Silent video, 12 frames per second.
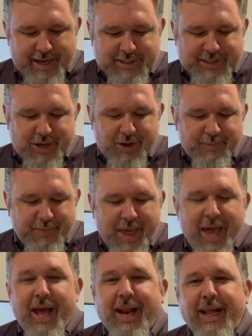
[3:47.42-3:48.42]
So
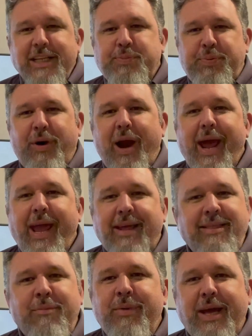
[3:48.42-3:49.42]
let's pray,
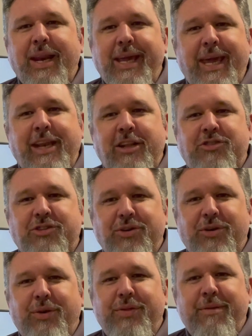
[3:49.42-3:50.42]
and then we're going to get
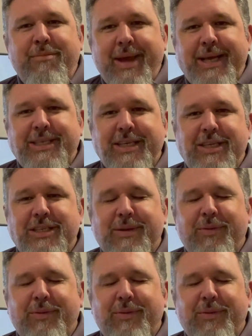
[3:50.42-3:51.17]
into the message.